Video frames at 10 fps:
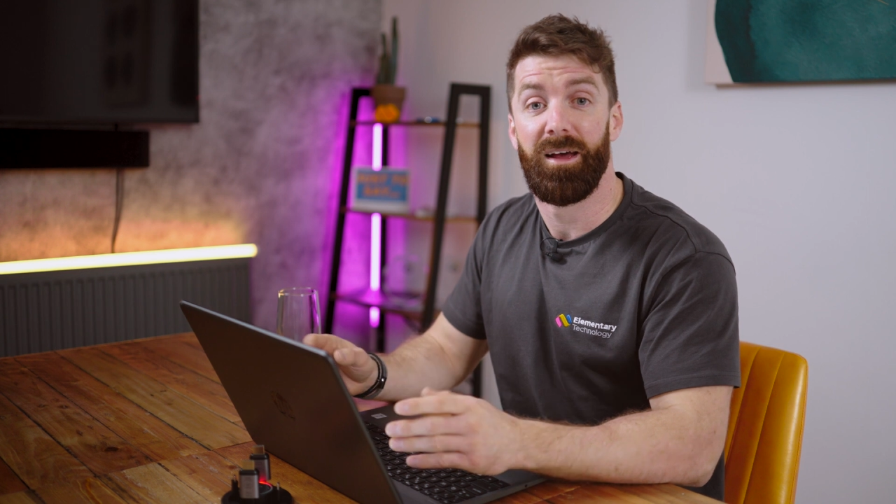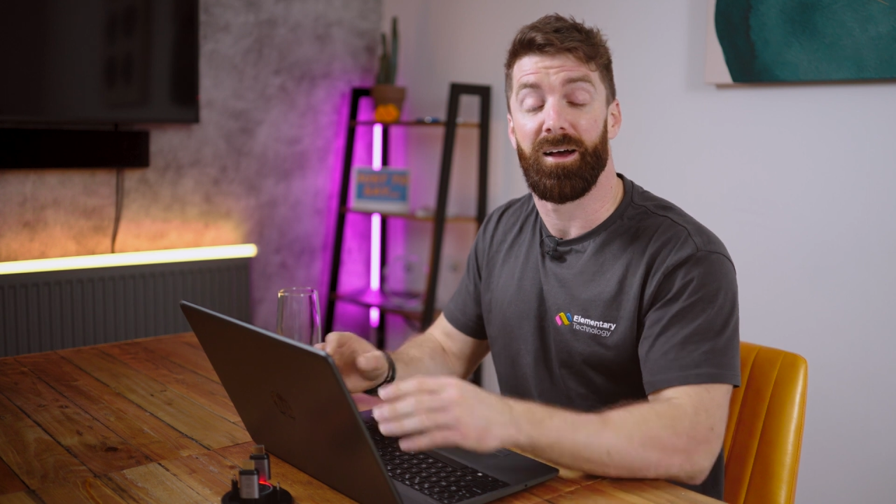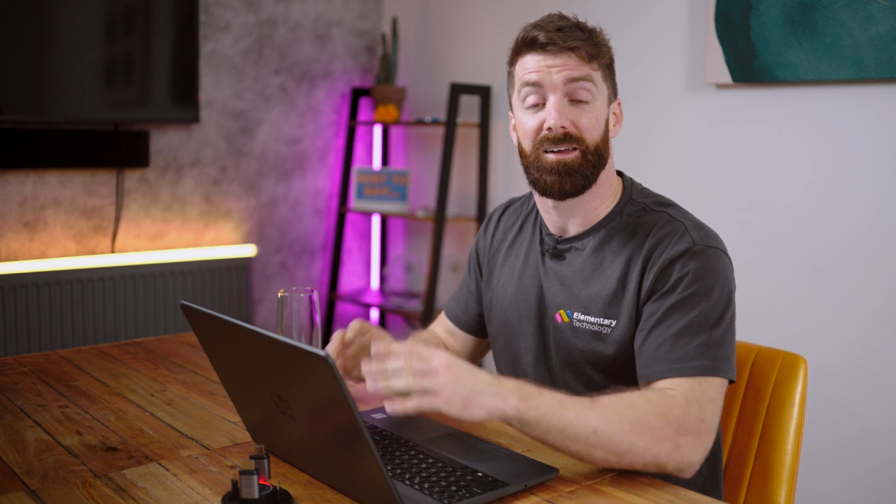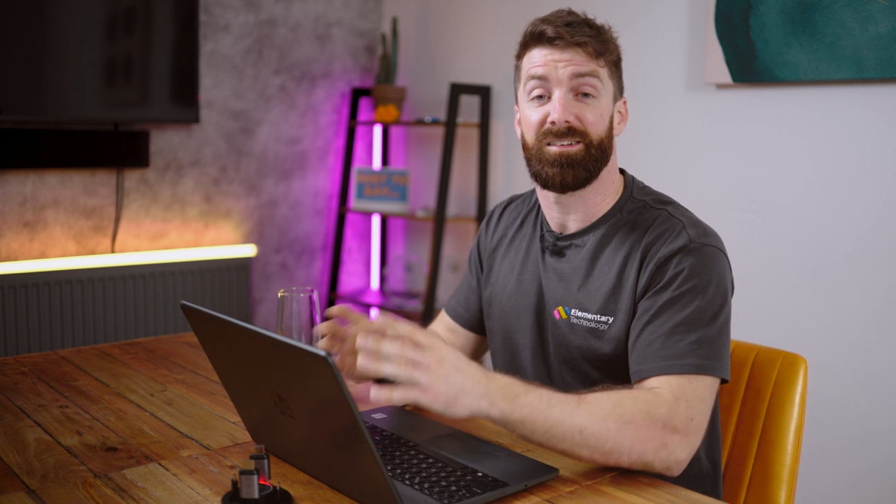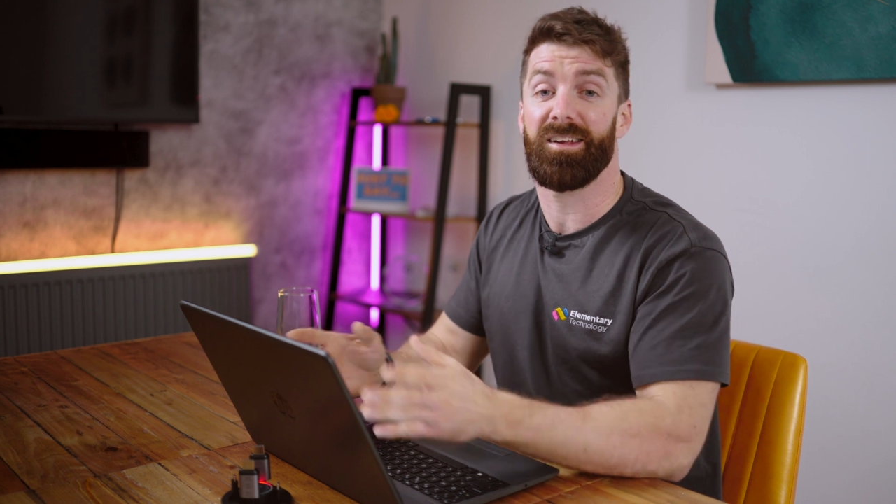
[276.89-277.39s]
I
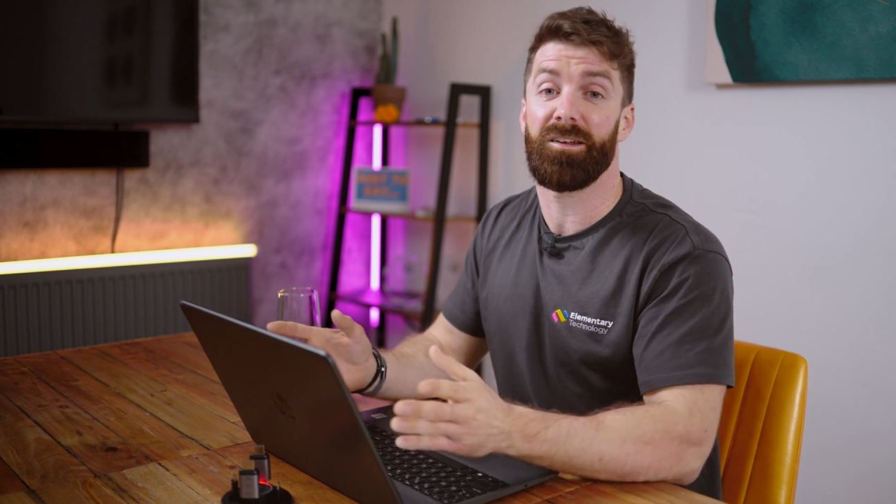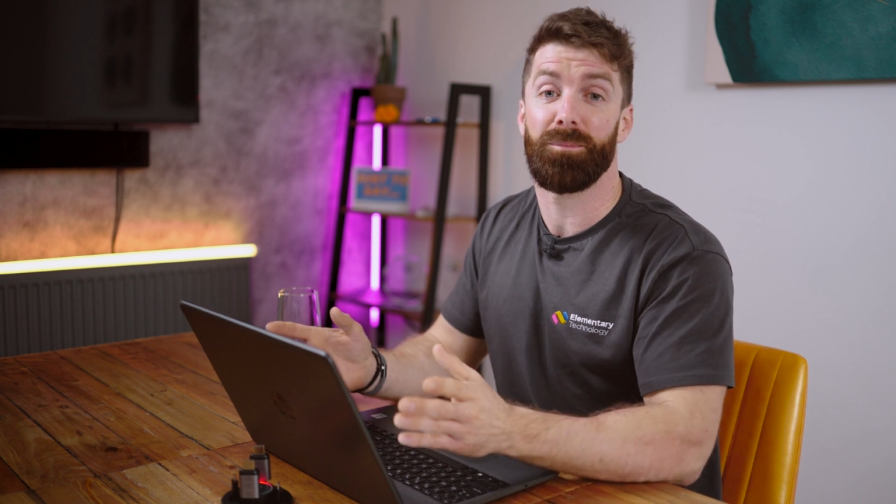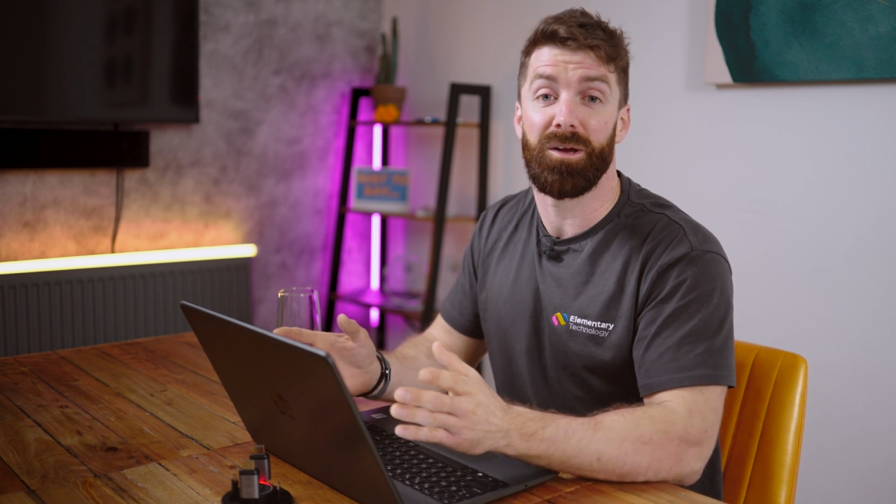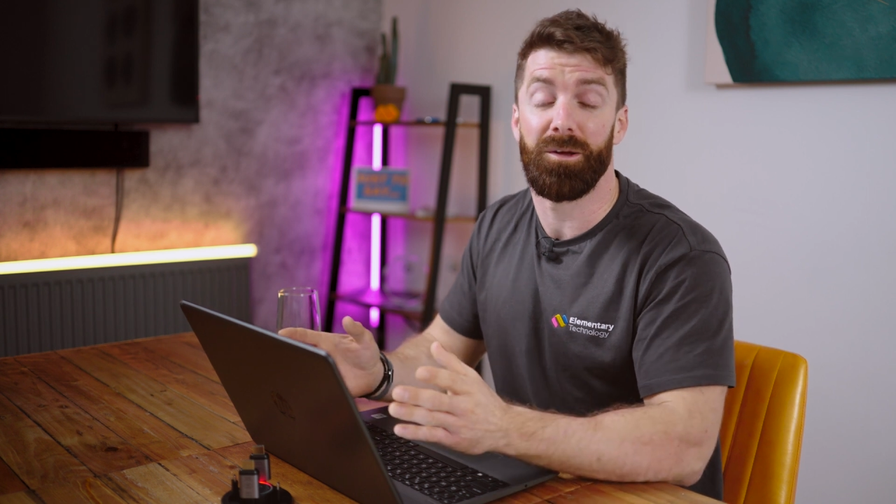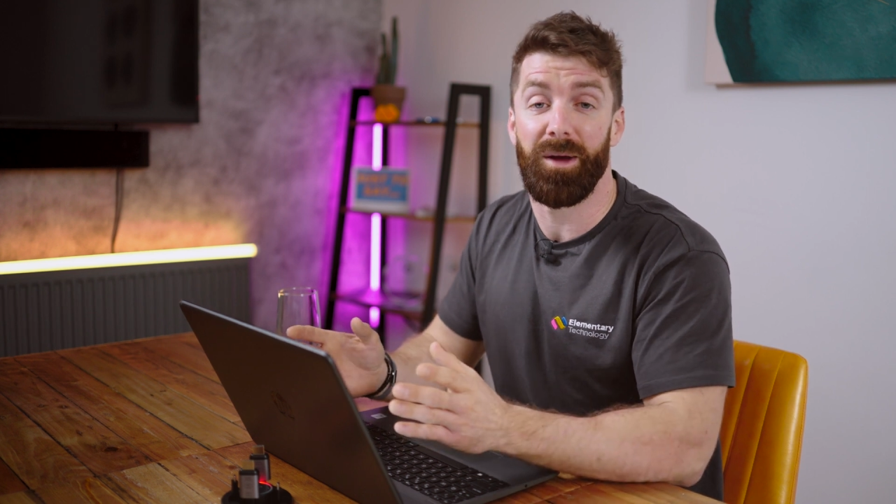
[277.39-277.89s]
can set up
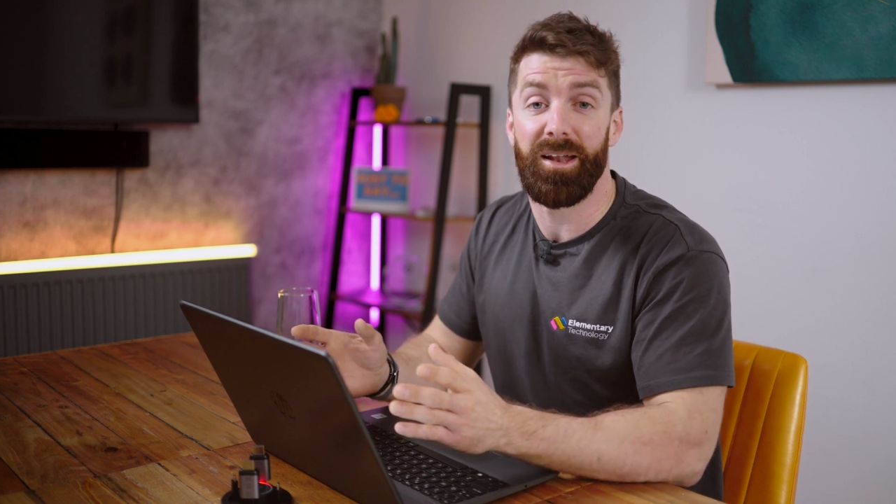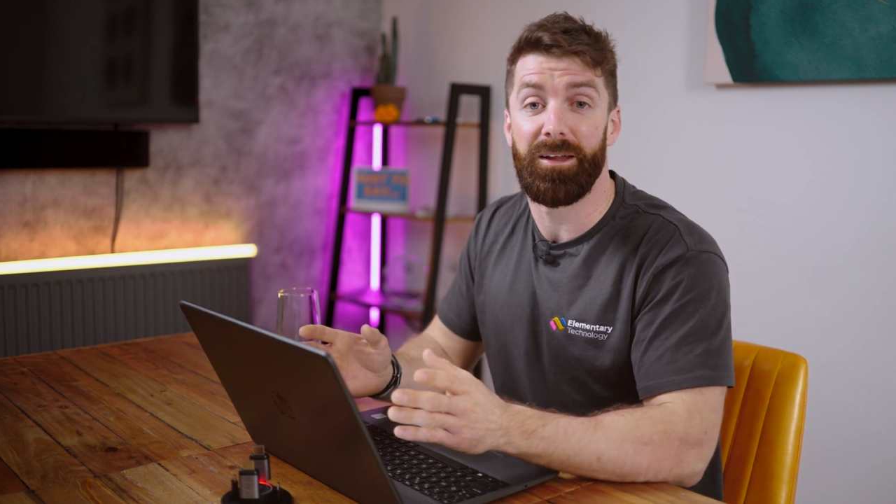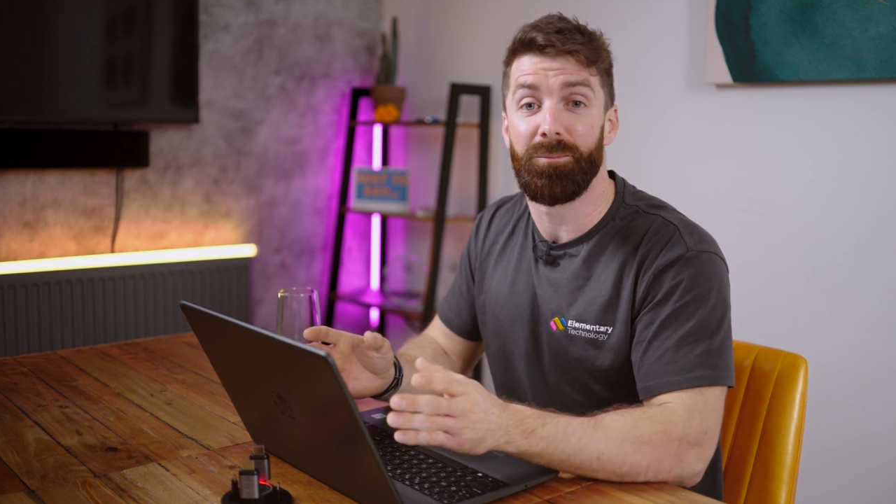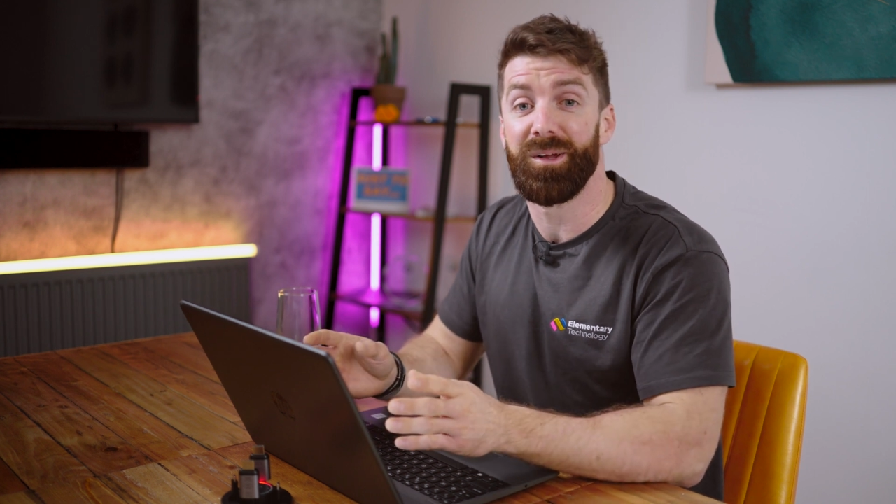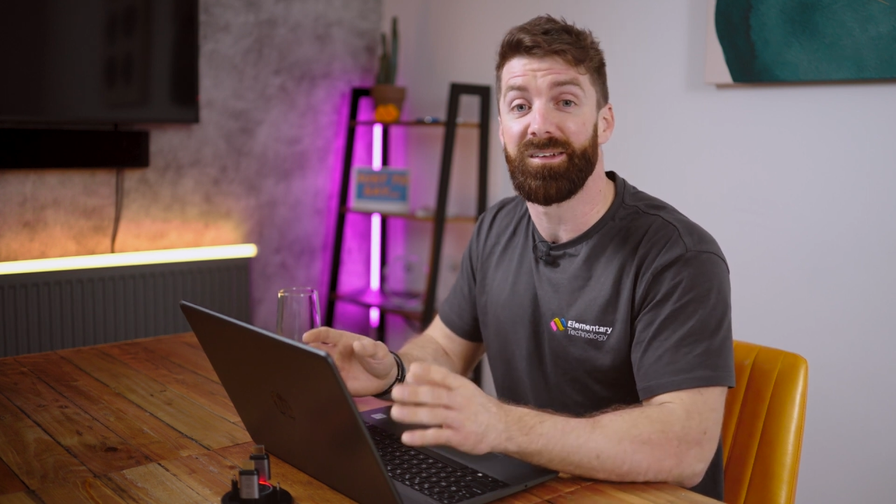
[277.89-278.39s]
a command
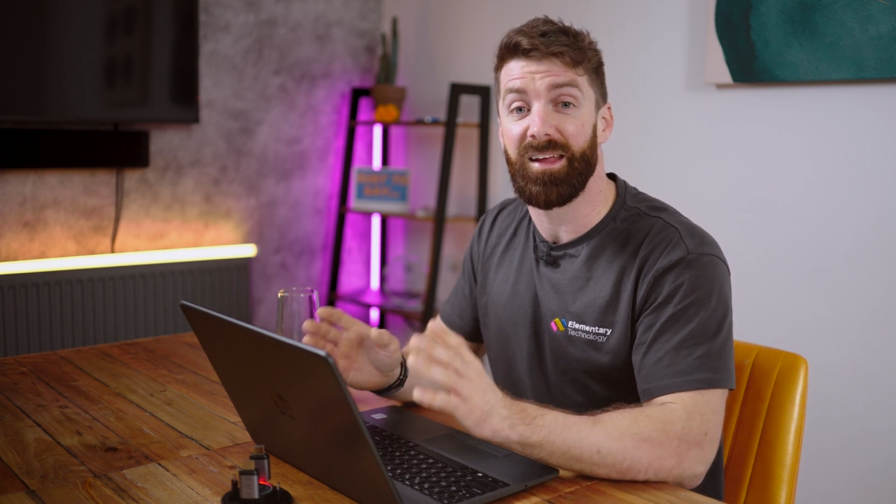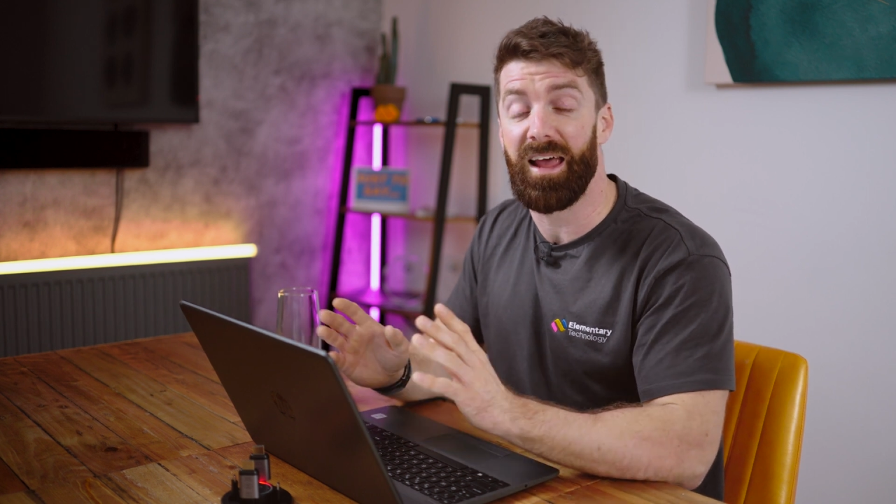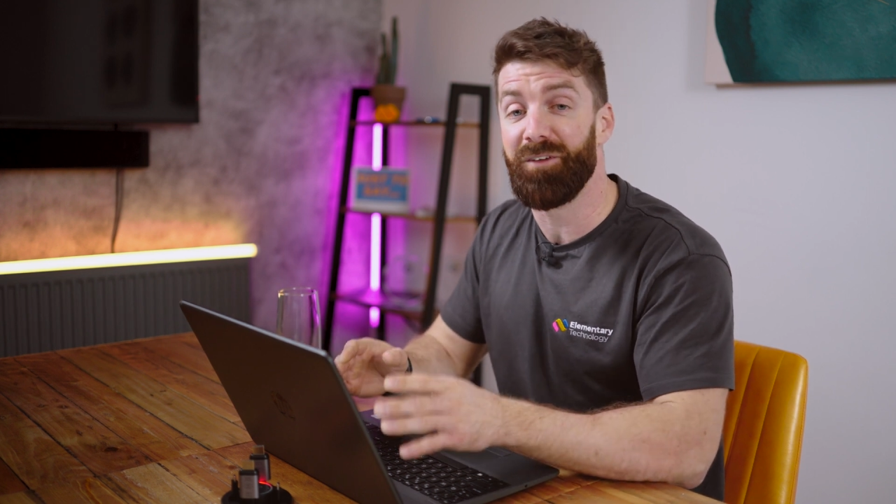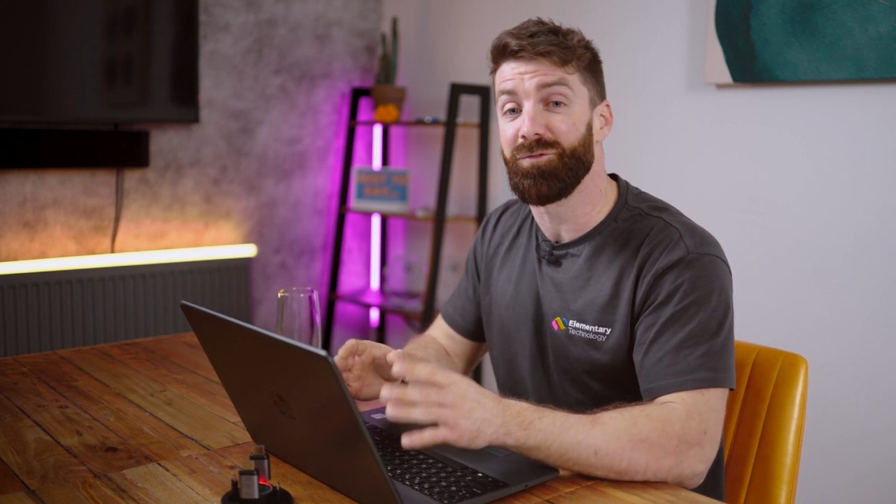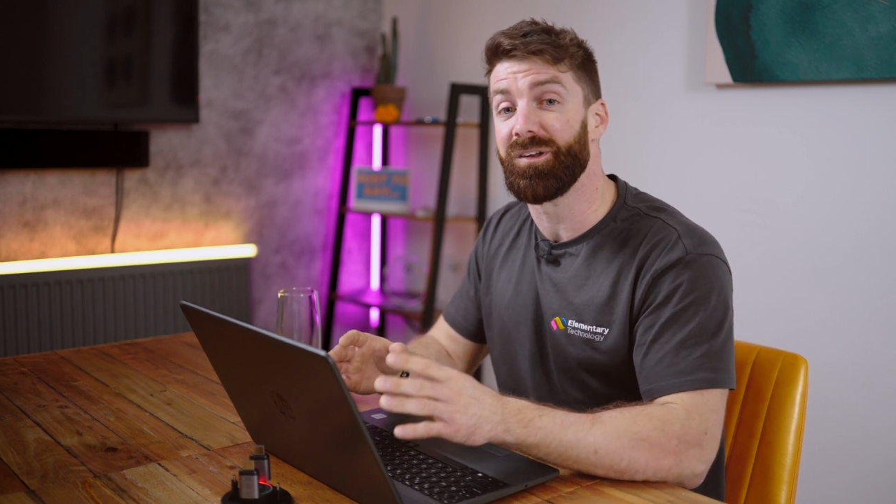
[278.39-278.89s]
that means that
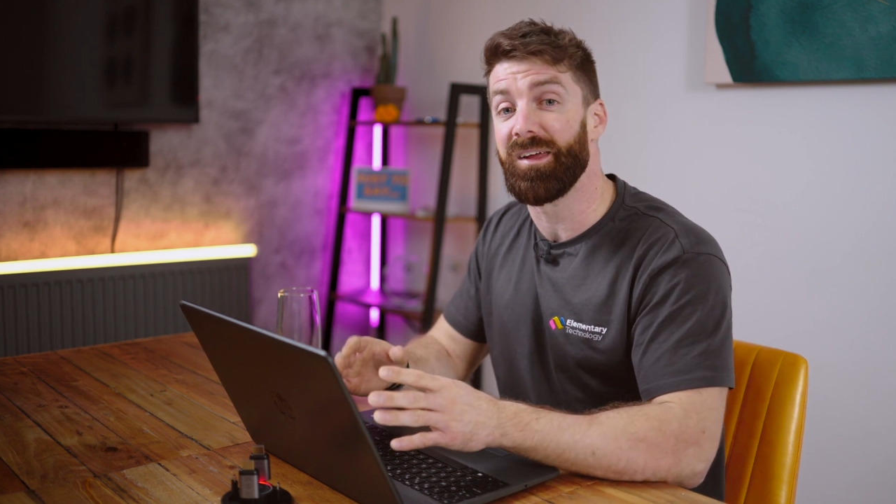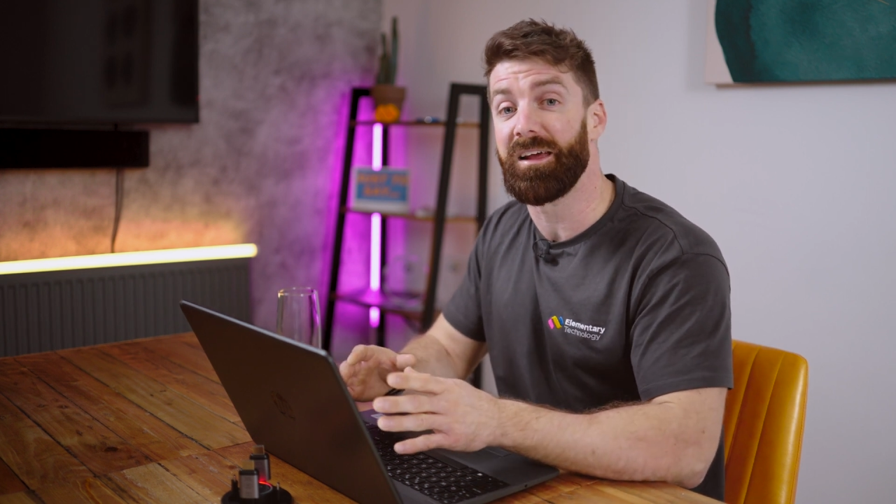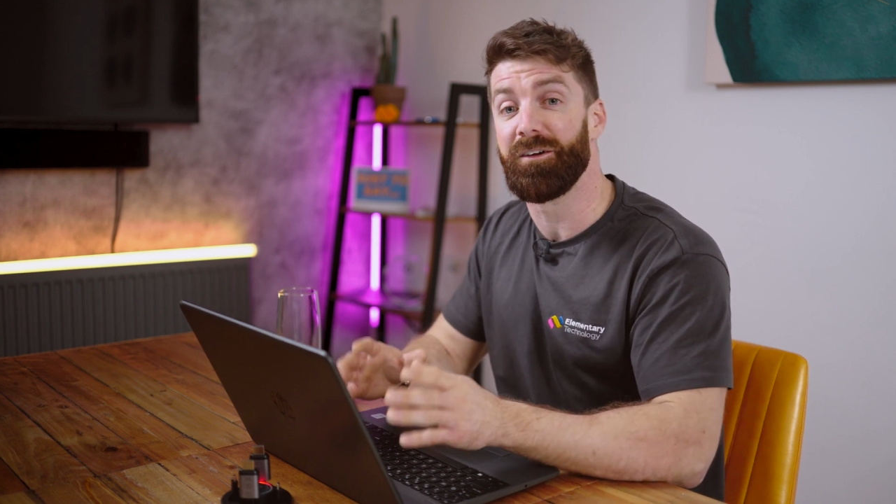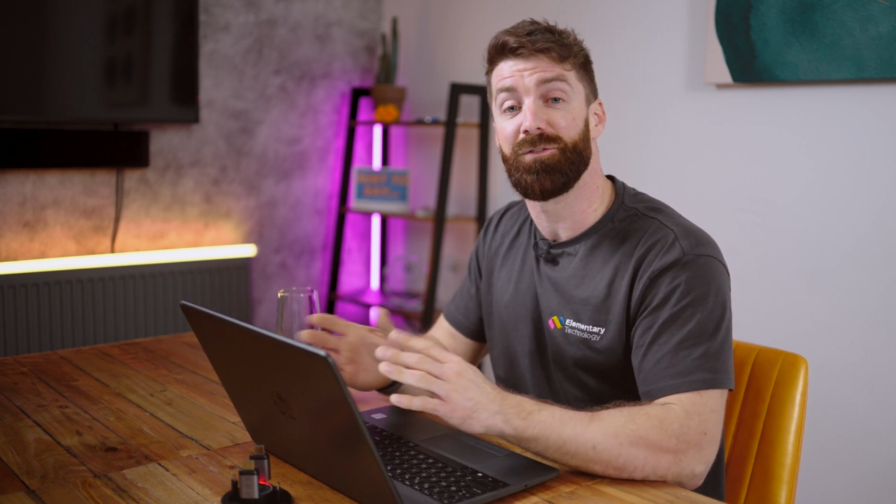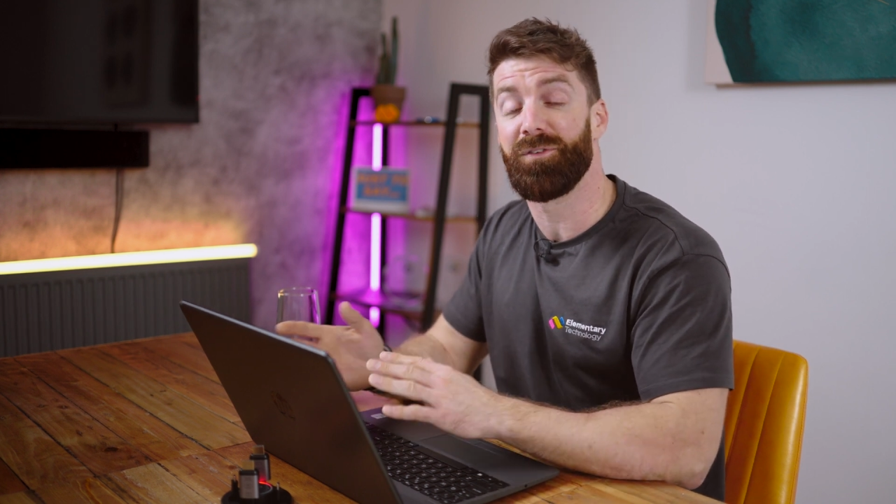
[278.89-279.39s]
every day at